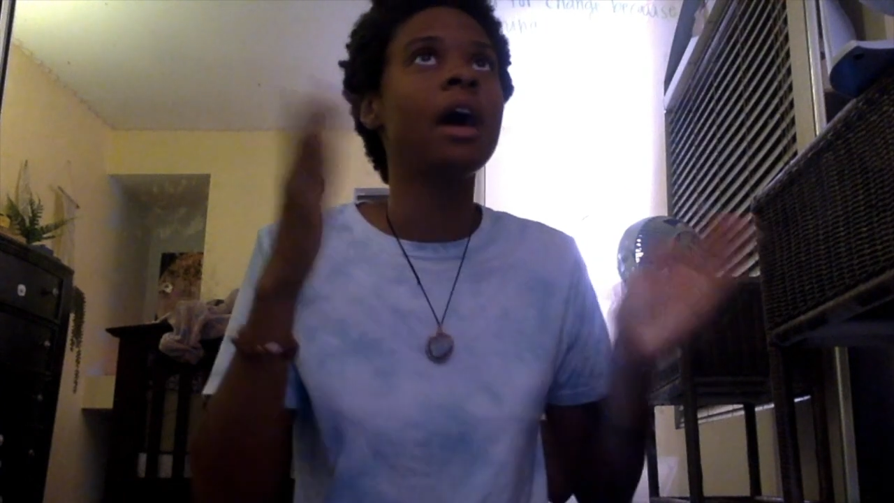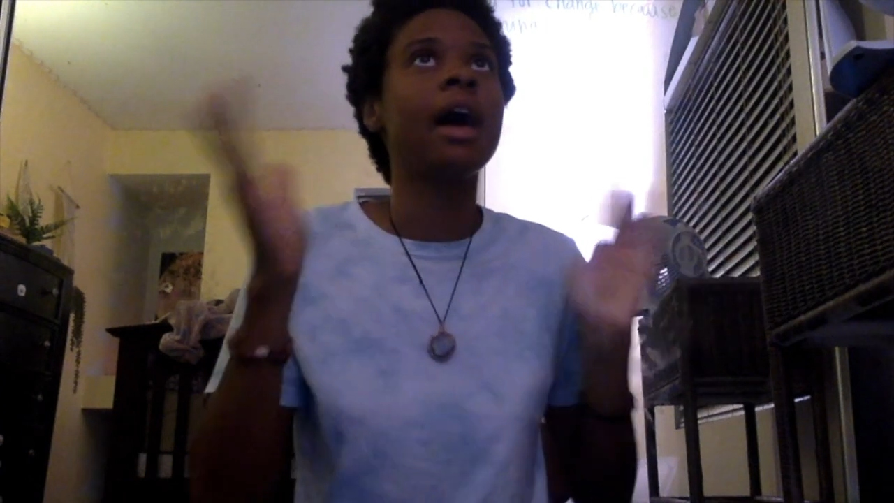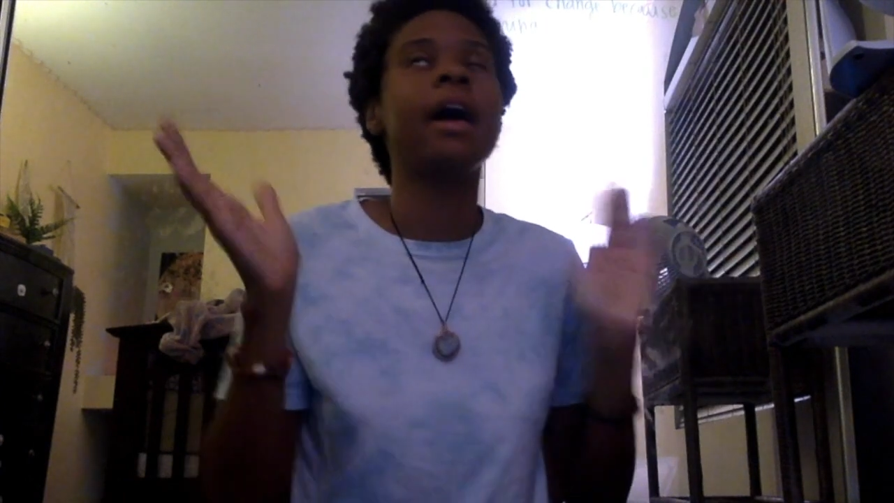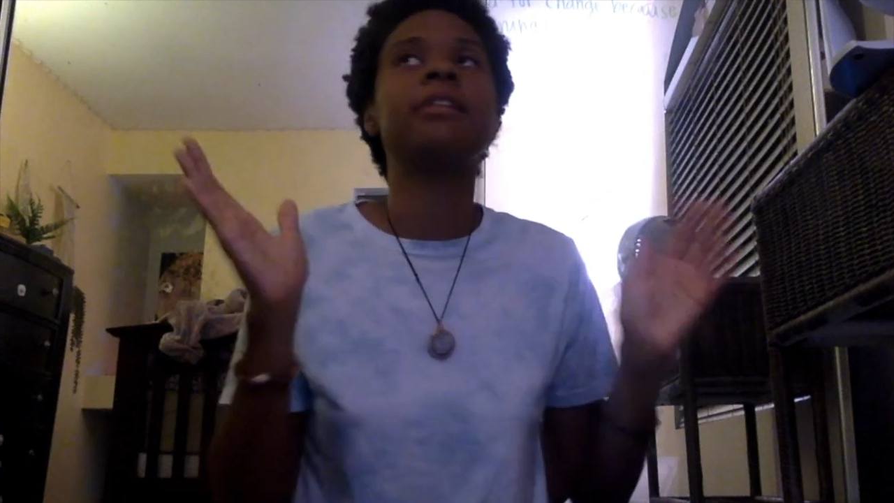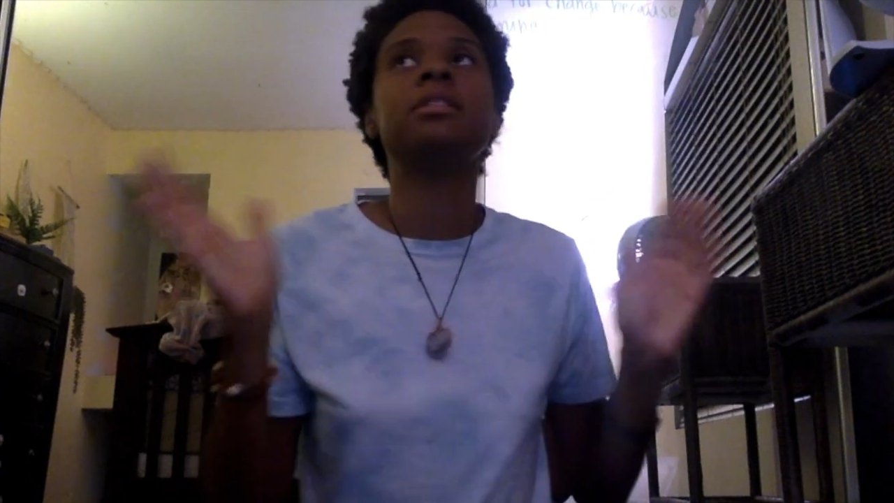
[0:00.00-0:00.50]
I
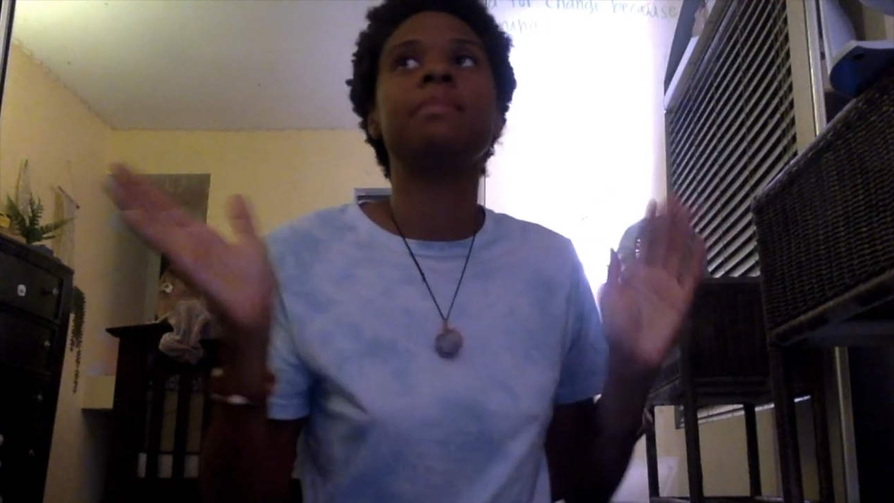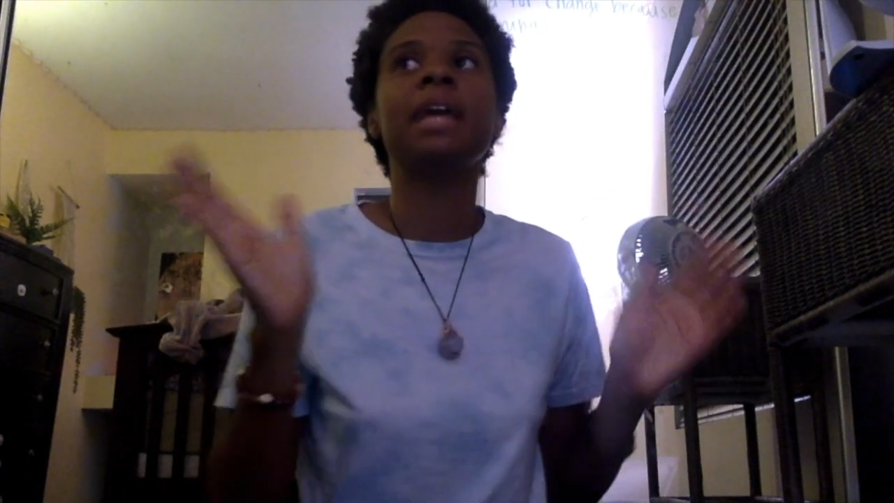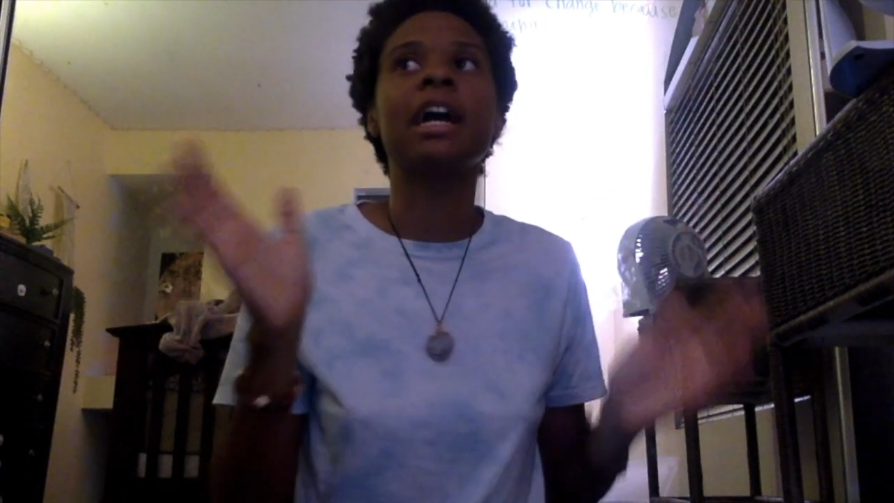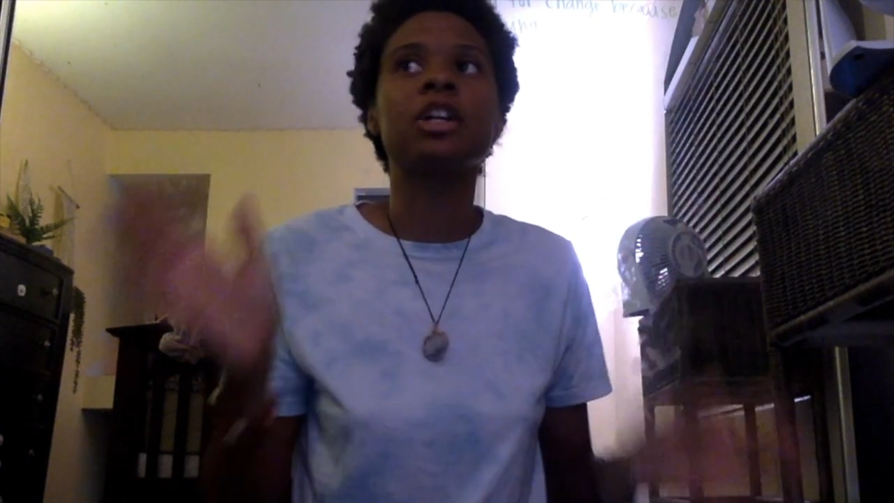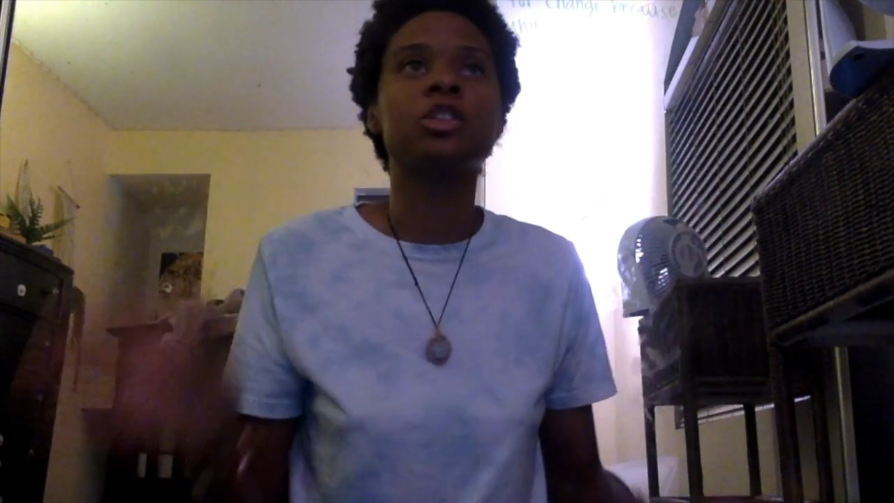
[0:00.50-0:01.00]
had to be
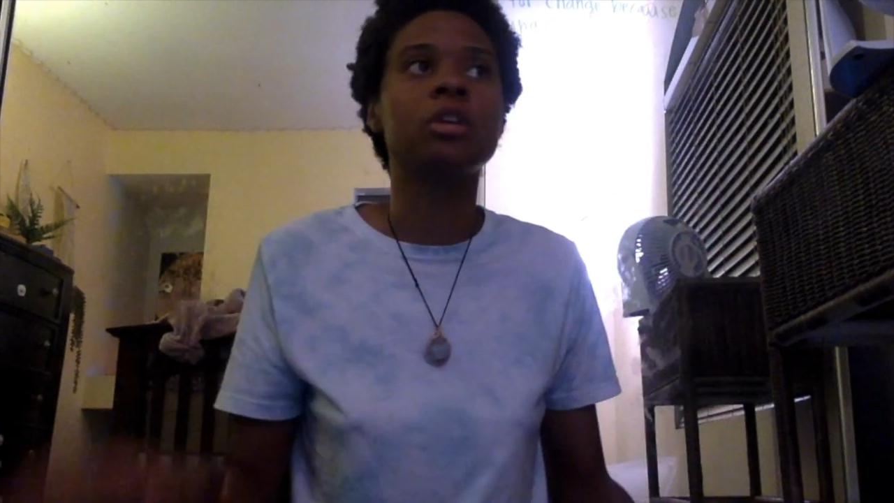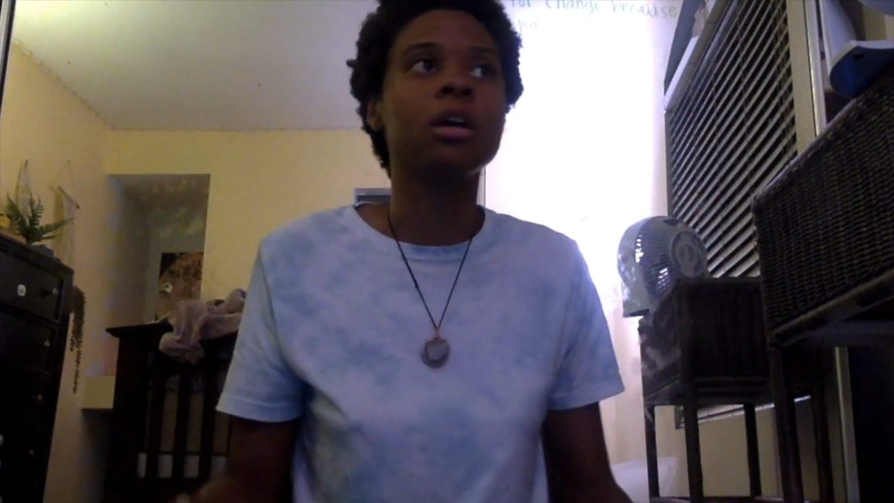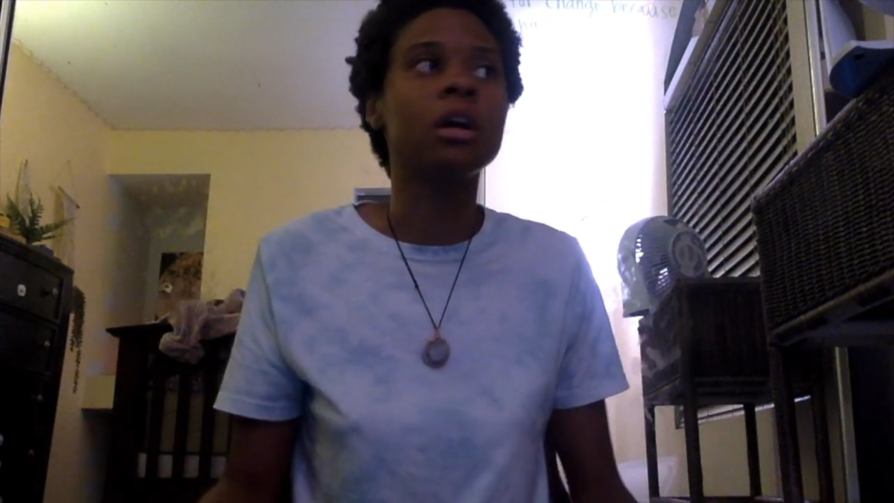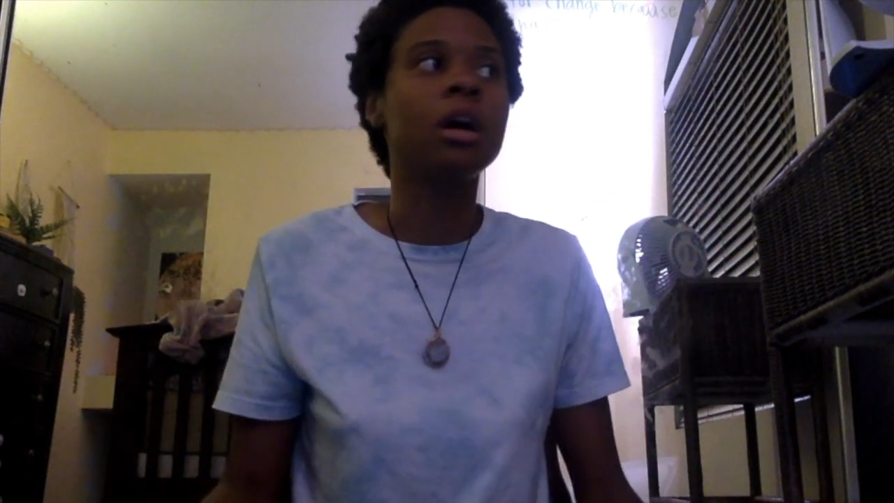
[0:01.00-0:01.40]
extra on